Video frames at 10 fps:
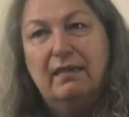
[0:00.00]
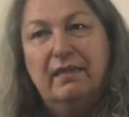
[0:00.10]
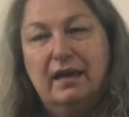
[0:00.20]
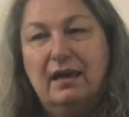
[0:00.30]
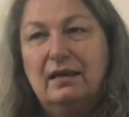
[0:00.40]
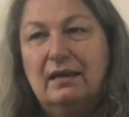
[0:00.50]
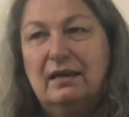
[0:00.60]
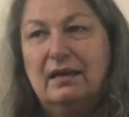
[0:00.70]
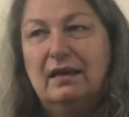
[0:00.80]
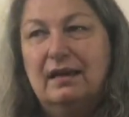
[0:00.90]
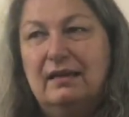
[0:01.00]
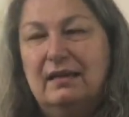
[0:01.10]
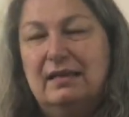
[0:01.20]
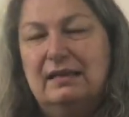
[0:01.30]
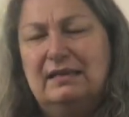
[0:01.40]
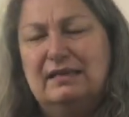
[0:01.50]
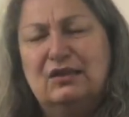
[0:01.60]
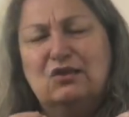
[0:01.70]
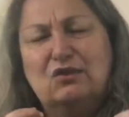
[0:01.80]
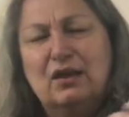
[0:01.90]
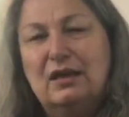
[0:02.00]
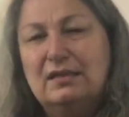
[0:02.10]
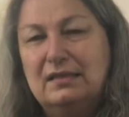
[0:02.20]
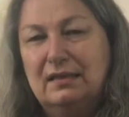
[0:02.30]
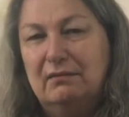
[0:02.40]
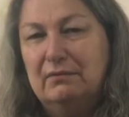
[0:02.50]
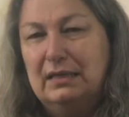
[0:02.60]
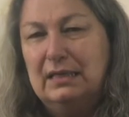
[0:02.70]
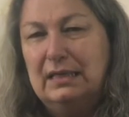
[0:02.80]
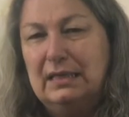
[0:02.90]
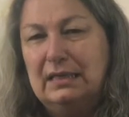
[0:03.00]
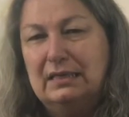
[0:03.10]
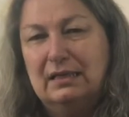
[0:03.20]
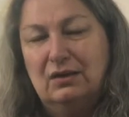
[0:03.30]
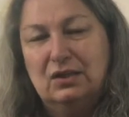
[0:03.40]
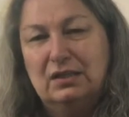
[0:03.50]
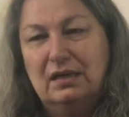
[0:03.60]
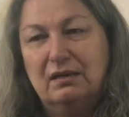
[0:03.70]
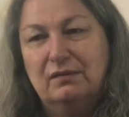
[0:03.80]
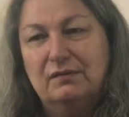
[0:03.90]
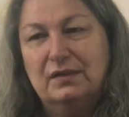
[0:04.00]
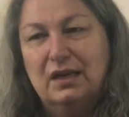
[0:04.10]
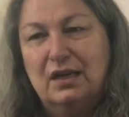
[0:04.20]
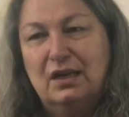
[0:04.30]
Then I think this trust that we need in ourselves